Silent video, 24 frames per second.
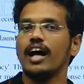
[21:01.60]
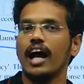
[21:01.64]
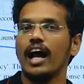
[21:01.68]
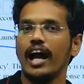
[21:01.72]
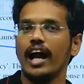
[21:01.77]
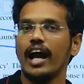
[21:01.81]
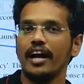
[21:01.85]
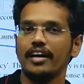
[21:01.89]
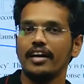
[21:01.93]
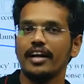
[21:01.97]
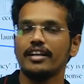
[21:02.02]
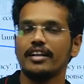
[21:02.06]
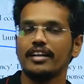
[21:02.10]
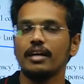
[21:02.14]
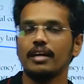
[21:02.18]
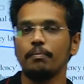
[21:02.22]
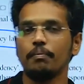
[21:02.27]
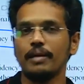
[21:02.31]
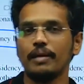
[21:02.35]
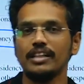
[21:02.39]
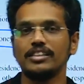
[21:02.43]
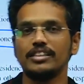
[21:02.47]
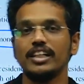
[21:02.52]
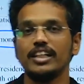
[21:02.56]
handed the
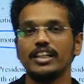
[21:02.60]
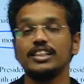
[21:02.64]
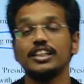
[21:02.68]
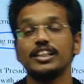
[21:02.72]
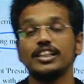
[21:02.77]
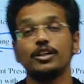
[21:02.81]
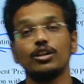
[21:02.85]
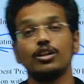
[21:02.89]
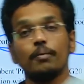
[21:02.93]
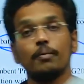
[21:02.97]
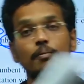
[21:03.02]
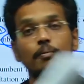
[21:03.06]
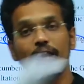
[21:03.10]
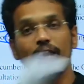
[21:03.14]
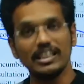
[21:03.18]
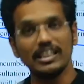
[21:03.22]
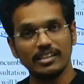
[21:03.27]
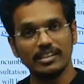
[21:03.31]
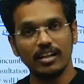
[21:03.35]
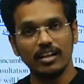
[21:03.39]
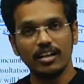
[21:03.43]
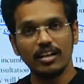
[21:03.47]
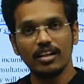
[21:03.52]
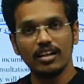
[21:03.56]
presidency to the
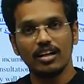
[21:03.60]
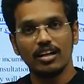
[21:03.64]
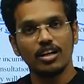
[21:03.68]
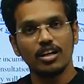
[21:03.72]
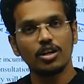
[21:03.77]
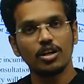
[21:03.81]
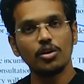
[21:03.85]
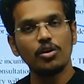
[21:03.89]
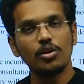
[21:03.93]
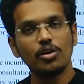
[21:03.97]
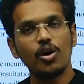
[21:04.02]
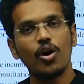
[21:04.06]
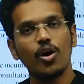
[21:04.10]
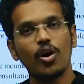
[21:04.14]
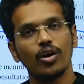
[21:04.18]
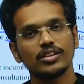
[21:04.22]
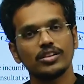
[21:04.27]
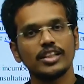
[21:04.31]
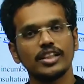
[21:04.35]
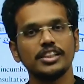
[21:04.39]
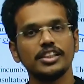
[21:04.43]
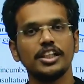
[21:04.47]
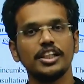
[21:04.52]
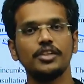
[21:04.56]
Brazil to host
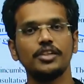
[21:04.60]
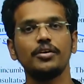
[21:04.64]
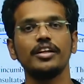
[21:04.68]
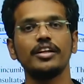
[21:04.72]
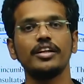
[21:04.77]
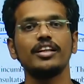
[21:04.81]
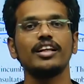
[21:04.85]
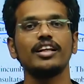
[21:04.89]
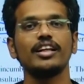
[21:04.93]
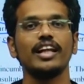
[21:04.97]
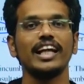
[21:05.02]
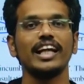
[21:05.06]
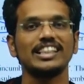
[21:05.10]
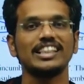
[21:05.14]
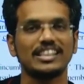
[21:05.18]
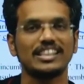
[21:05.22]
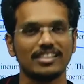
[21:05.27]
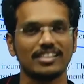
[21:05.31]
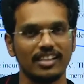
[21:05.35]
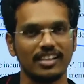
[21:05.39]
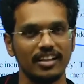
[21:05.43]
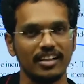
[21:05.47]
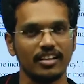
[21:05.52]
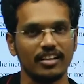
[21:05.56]
the G20
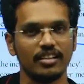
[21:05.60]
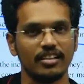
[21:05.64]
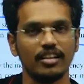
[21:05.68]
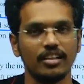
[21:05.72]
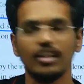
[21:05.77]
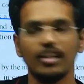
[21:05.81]
next year.